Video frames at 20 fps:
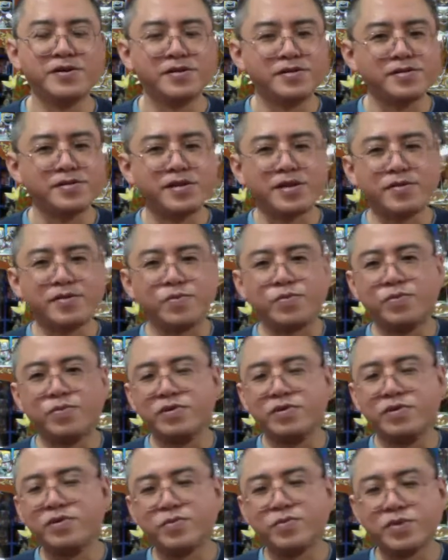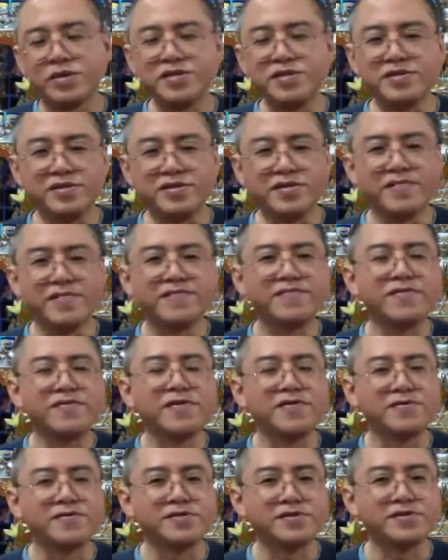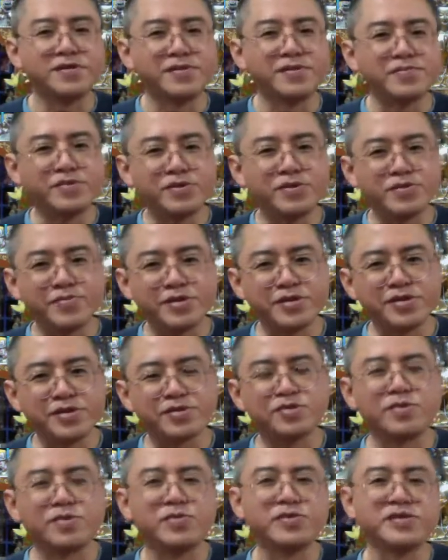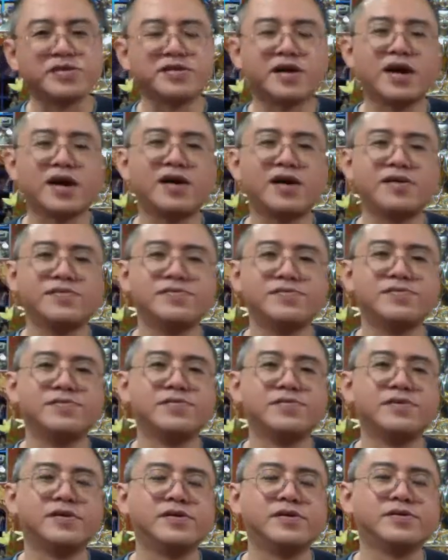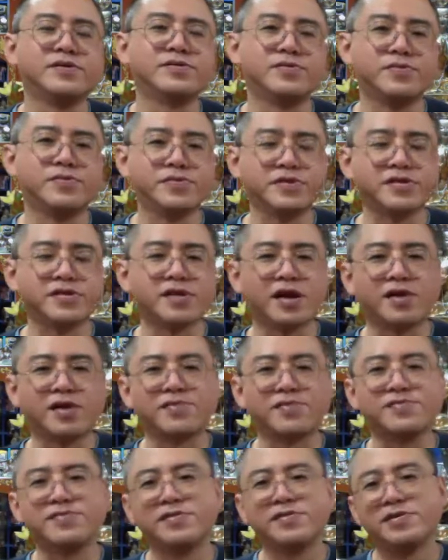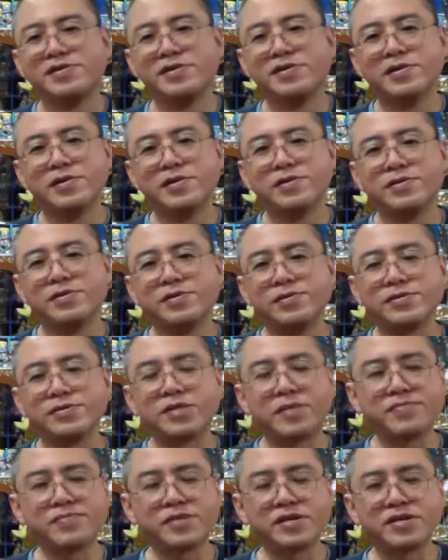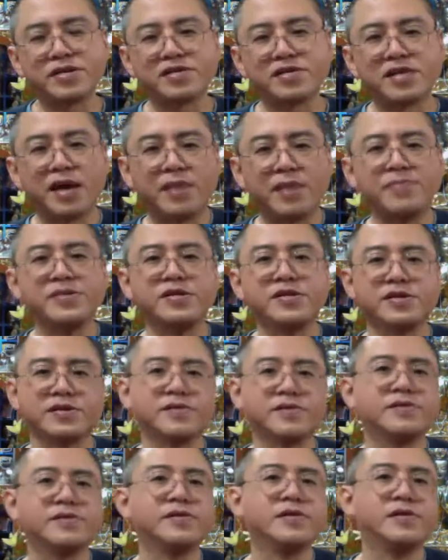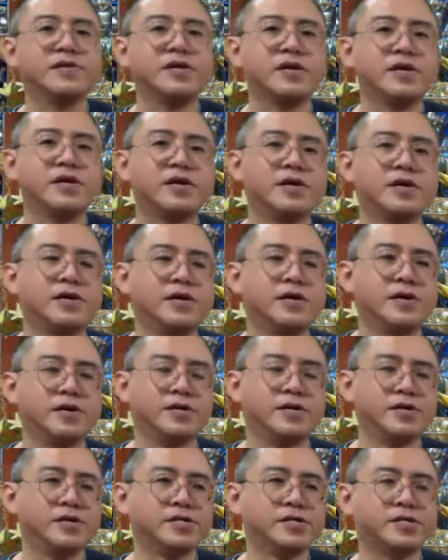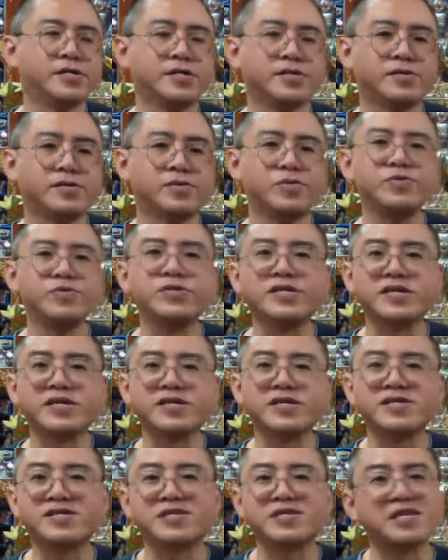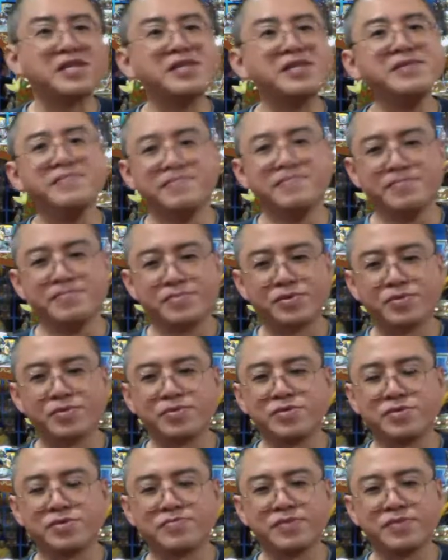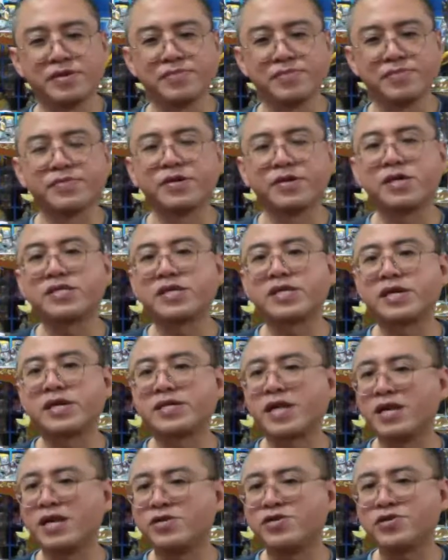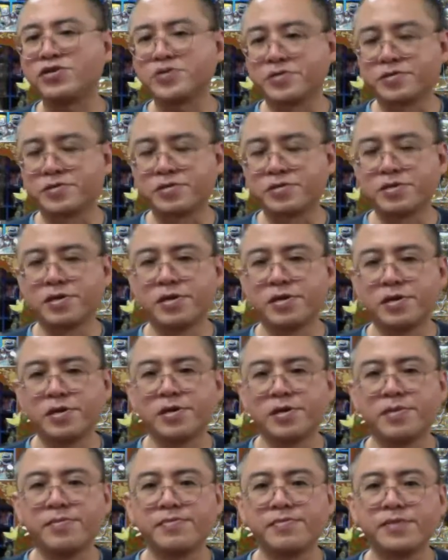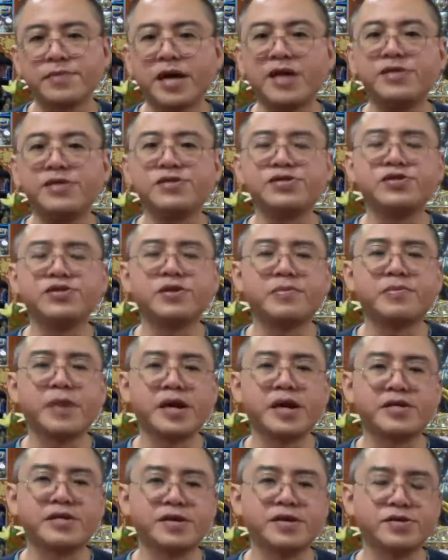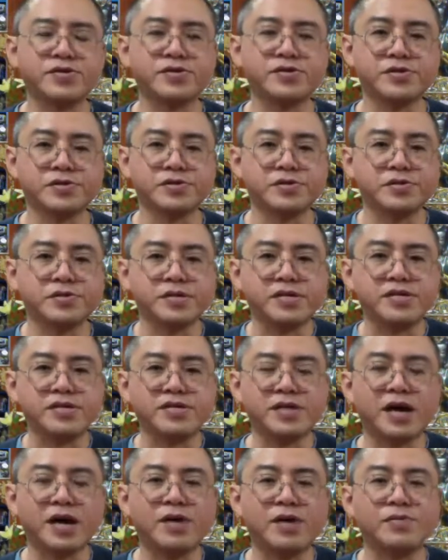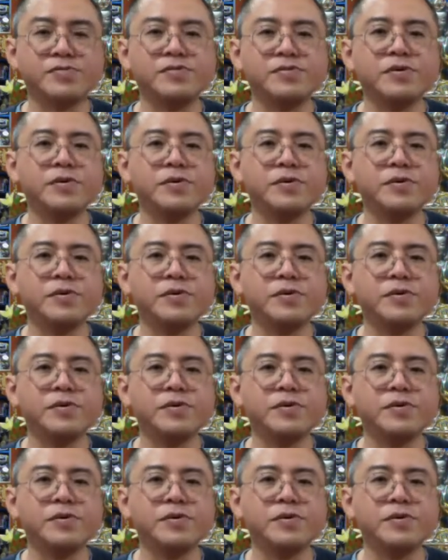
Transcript: the whirlwind of thoughts seems to be slowing down and slowing down. Something is happening. It is losing steam, so to speak, because attention, the energy of my attention is now